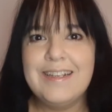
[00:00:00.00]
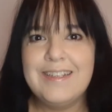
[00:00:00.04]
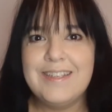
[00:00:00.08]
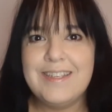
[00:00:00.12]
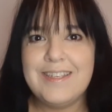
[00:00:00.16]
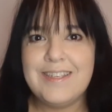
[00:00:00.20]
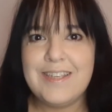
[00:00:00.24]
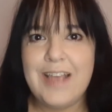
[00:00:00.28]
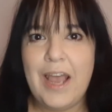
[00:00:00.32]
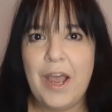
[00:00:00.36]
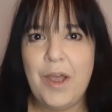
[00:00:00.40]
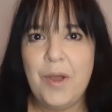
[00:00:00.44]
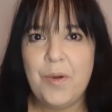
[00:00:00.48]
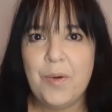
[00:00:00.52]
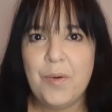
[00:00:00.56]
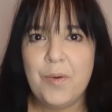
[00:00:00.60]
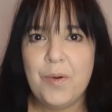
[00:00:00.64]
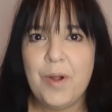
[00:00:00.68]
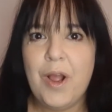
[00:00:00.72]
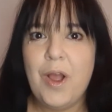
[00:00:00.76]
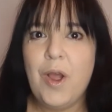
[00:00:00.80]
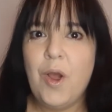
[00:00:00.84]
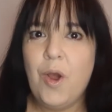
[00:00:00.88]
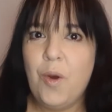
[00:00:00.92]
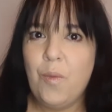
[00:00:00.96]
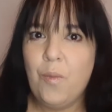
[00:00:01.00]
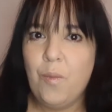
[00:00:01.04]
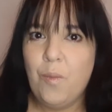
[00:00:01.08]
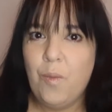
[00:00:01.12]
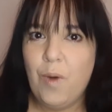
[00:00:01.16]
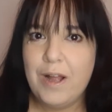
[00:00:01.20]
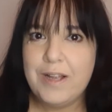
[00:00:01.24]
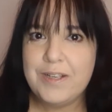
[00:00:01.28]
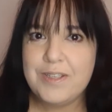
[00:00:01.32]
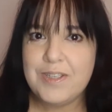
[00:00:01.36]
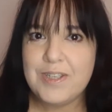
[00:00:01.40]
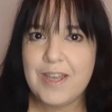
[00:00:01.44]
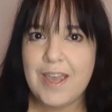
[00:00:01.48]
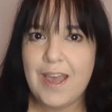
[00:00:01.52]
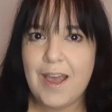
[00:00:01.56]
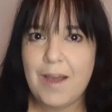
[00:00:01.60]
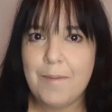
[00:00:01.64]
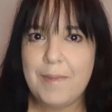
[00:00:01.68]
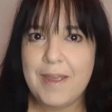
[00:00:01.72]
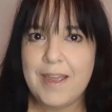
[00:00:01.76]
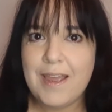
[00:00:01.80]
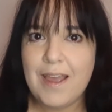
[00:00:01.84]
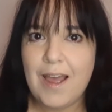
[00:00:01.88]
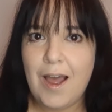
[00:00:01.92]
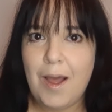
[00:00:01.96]
So, what's
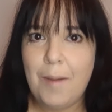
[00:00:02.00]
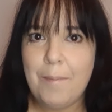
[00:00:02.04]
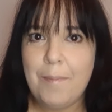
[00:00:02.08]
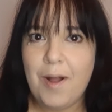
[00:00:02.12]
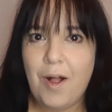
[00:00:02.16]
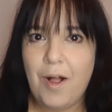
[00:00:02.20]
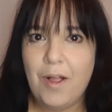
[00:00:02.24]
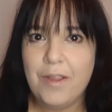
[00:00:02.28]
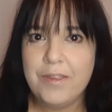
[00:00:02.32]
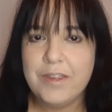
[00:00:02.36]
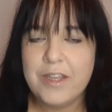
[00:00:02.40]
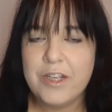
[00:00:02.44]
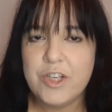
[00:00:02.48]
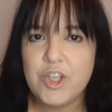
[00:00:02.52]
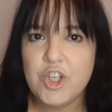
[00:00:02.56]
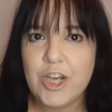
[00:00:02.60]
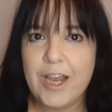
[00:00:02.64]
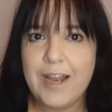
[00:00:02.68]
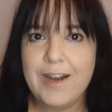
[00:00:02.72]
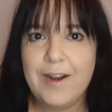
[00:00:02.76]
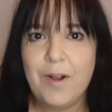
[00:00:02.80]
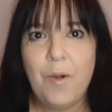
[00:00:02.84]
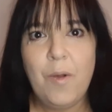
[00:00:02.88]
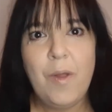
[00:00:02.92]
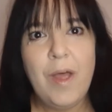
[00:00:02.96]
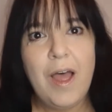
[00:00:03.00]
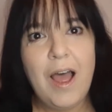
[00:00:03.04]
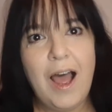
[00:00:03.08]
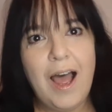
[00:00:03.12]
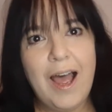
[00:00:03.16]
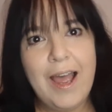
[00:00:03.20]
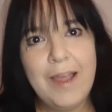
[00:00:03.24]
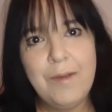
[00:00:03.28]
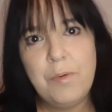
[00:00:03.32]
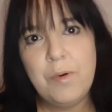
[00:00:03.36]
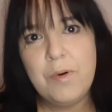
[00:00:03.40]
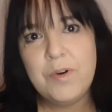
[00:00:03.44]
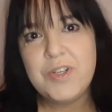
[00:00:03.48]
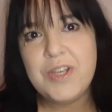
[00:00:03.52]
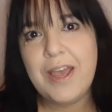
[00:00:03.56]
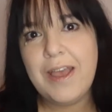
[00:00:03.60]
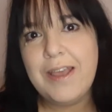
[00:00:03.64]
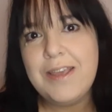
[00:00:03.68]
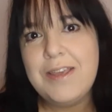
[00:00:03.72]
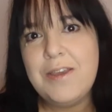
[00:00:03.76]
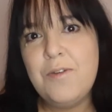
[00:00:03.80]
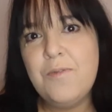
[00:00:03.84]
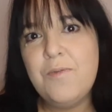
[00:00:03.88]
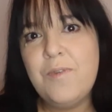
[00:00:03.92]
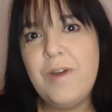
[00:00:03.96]
coming up on the channel? I will
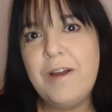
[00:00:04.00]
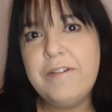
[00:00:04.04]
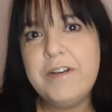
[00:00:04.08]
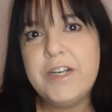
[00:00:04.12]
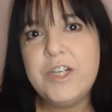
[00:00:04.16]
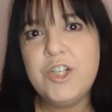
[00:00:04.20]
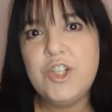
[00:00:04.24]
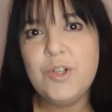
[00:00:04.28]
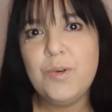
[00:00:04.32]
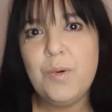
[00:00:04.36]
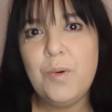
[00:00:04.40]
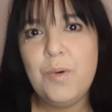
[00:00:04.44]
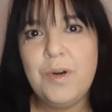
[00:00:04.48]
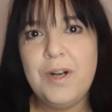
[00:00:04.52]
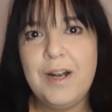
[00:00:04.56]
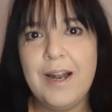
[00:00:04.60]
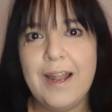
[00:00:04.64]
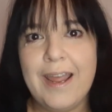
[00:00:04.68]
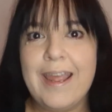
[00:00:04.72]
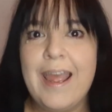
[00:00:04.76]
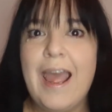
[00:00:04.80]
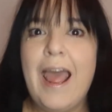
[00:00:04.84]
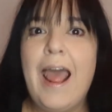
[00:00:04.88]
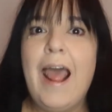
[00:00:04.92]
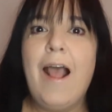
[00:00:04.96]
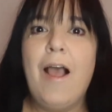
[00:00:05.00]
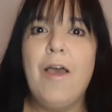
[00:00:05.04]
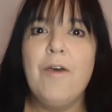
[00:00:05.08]
tell you very shortly.